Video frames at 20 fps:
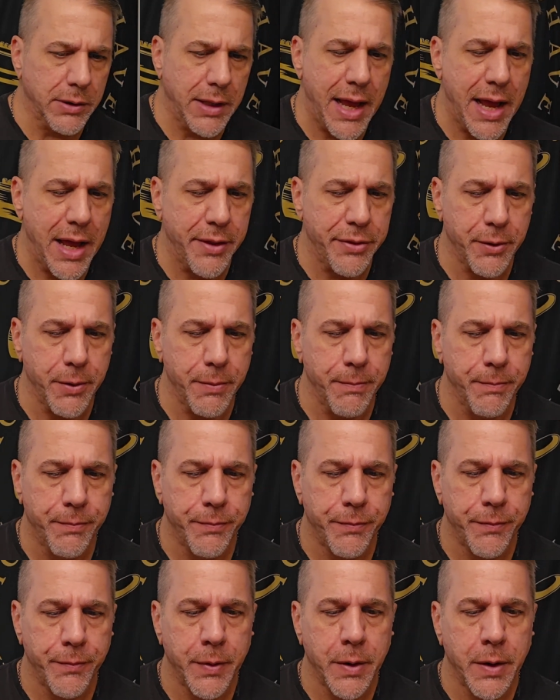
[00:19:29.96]
lather,
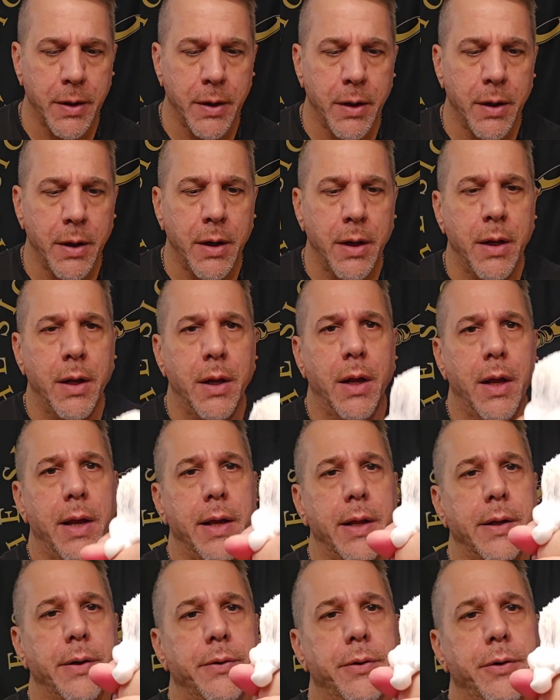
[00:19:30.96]

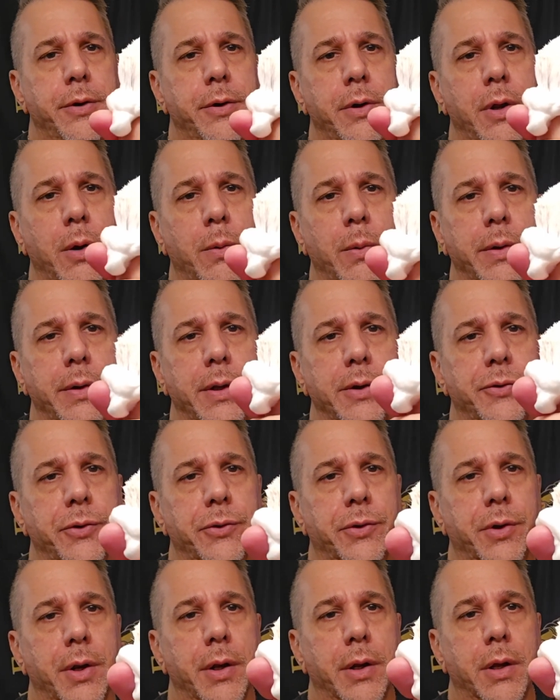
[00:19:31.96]
and you know where this
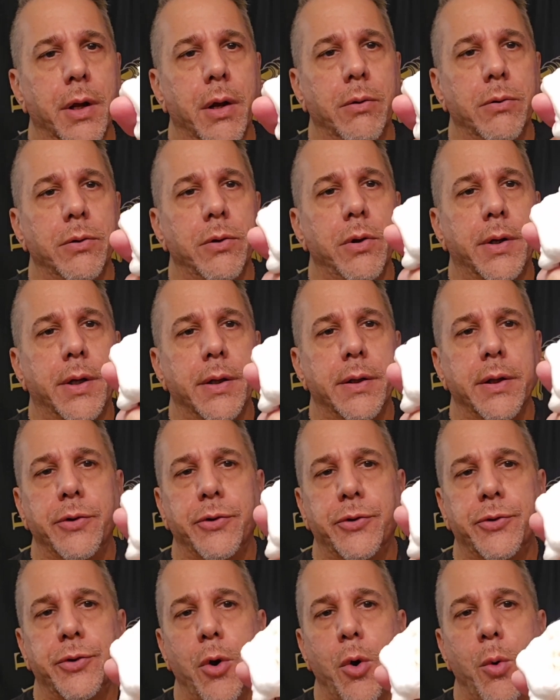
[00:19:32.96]
is going to go. Look at
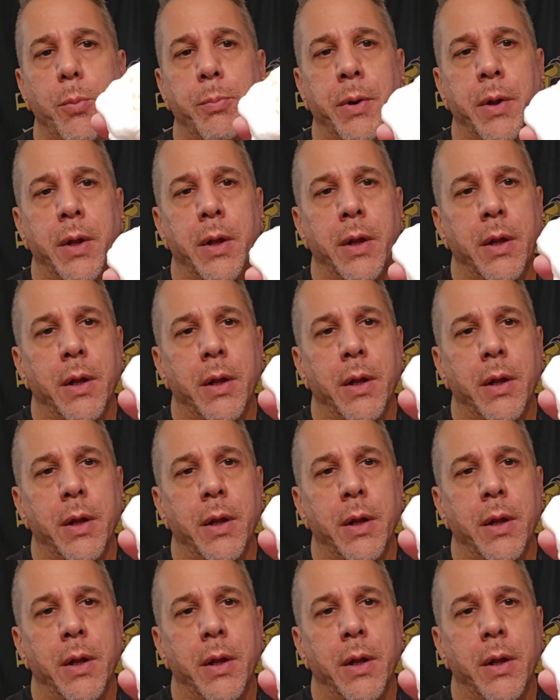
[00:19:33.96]
this soap.